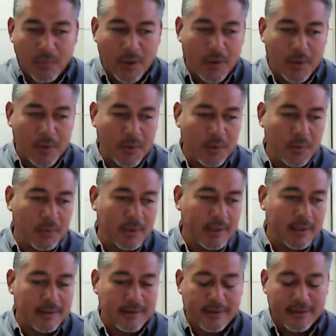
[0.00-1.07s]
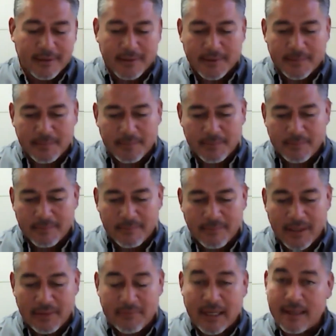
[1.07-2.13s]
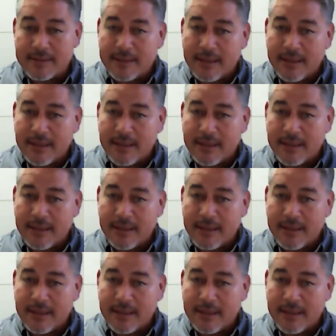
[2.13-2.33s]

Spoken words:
we go to Nevada